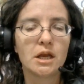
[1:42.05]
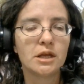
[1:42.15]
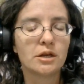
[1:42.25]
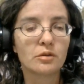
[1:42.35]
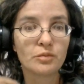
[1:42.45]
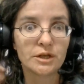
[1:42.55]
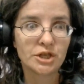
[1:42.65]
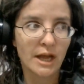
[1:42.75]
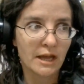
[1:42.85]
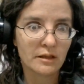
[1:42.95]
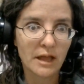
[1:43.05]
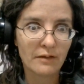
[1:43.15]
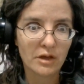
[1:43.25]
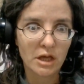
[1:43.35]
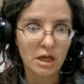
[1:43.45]
you know, Rich
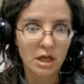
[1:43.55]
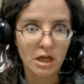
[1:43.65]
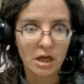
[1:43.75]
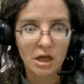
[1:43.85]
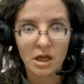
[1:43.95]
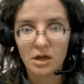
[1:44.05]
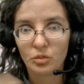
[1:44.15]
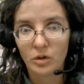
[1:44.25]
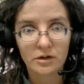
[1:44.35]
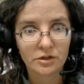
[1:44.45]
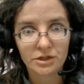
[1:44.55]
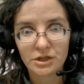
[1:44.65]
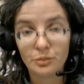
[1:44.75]
A11, 1 or 2,